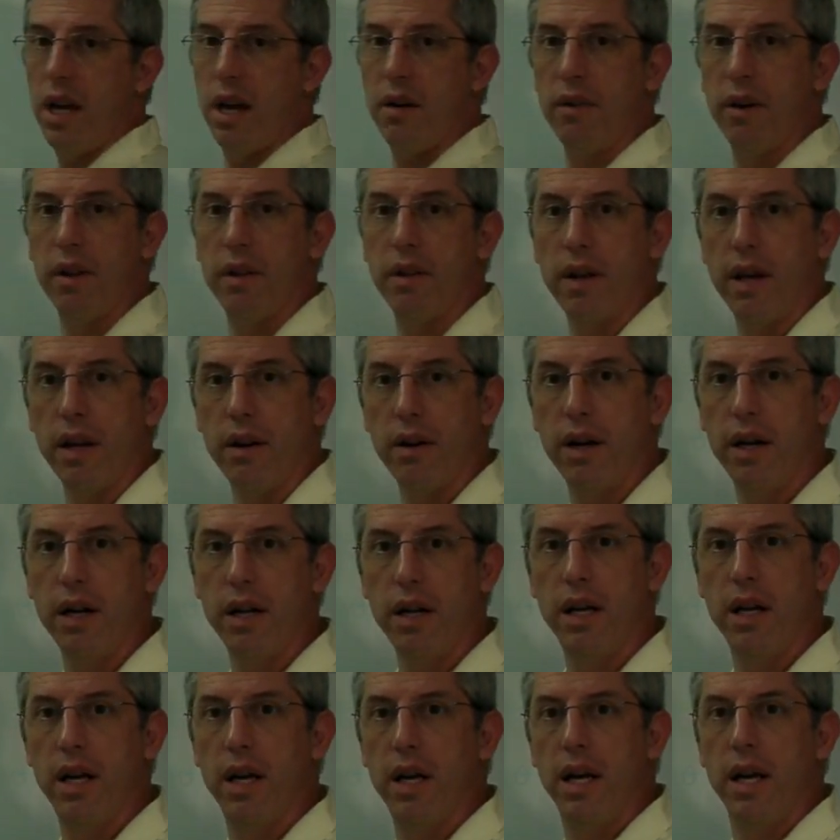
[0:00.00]
everything, right?
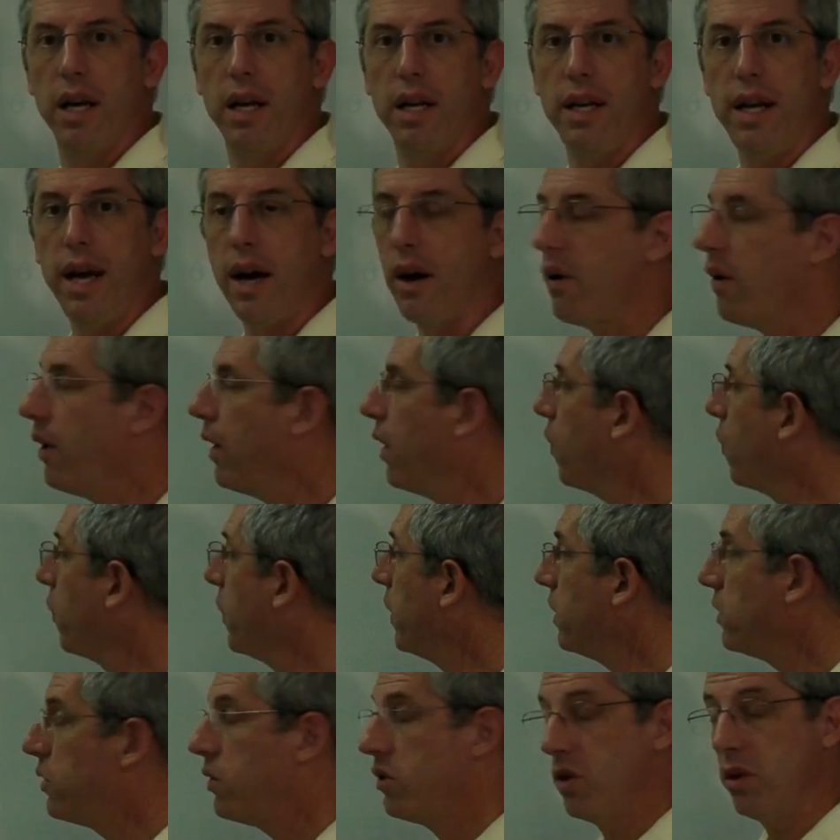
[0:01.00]
Now,
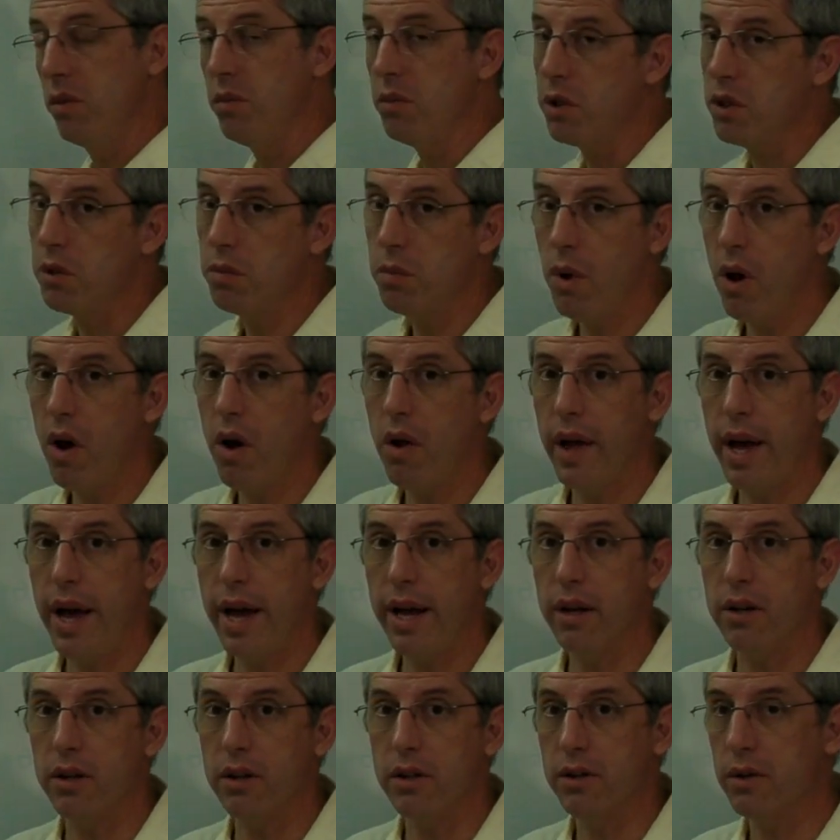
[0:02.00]
we assume small
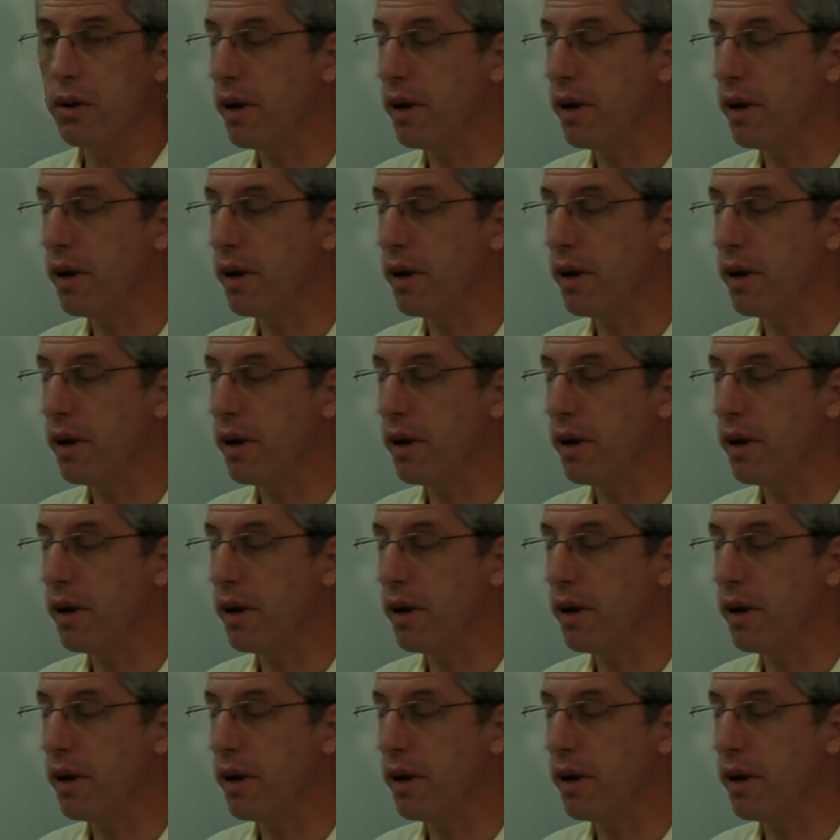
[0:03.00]
angles,